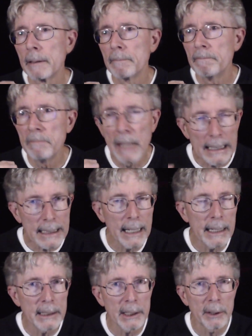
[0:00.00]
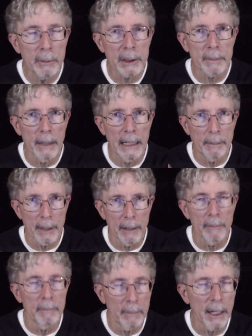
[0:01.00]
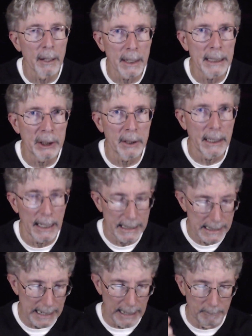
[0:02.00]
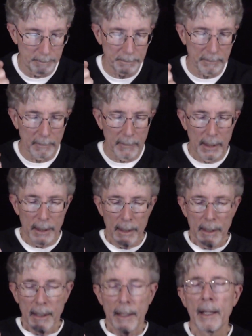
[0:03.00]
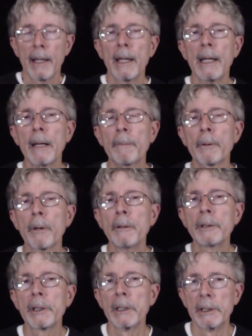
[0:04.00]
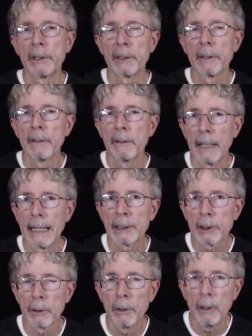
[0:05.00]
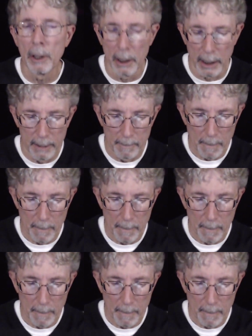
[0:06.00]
not that easy to explain, but I'll get you the idea. He approaches that song